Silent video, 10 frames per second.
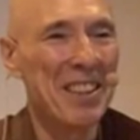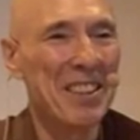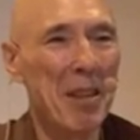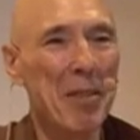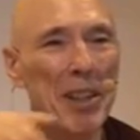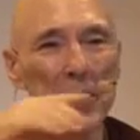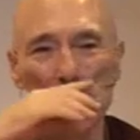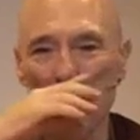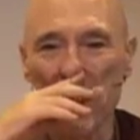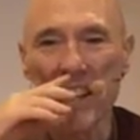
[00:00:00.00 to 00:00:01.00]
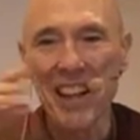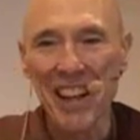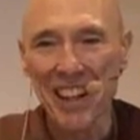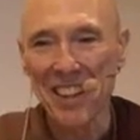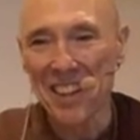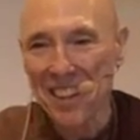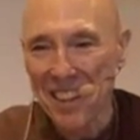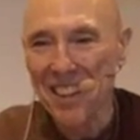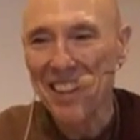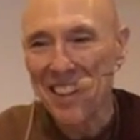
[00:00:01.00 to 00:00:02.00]
Somebody who's working in
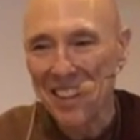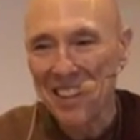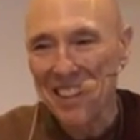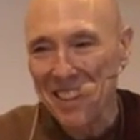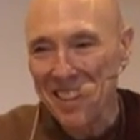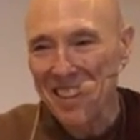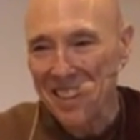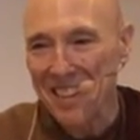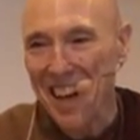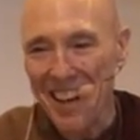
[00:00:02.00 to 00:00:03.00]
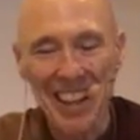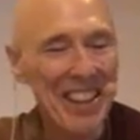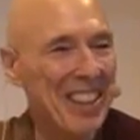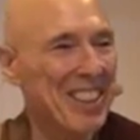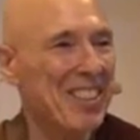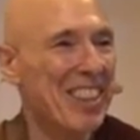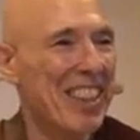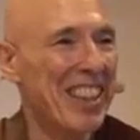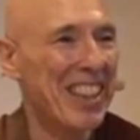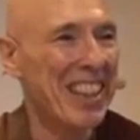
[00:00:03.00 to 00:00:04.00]
tech
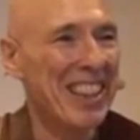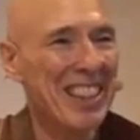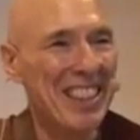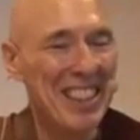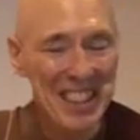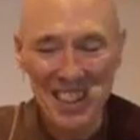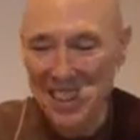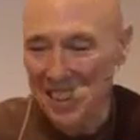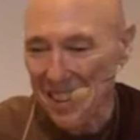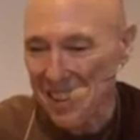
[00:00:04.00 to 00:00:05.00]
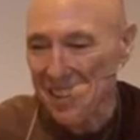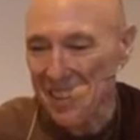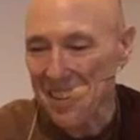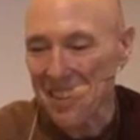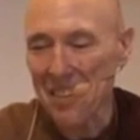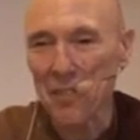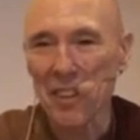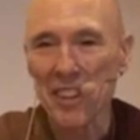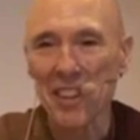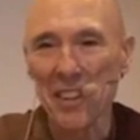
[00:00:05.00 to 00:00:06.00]
industry in,
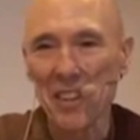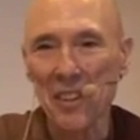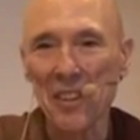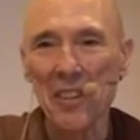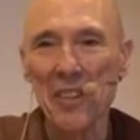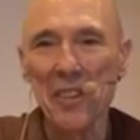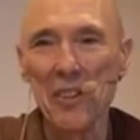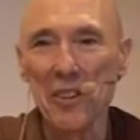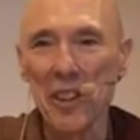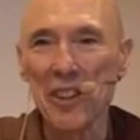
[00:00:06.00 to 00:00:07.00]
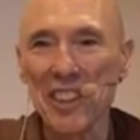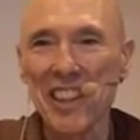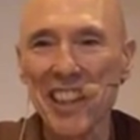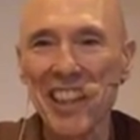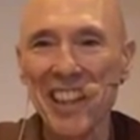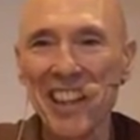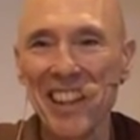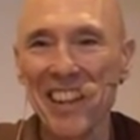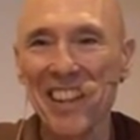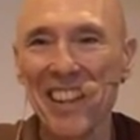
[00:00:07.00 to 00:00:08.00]
was it New
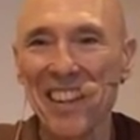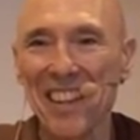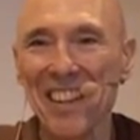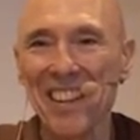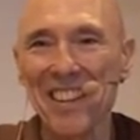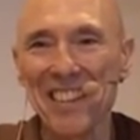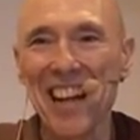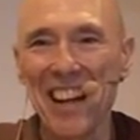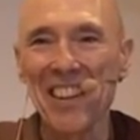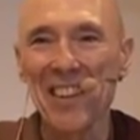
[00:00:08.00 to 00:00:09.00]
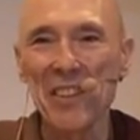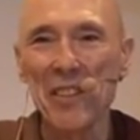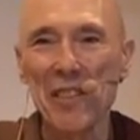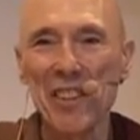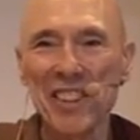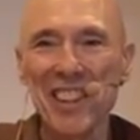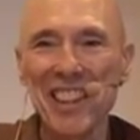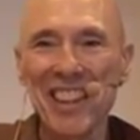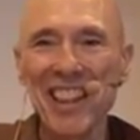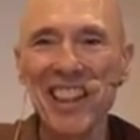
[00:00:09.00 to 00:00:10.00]
Jersey Technical University?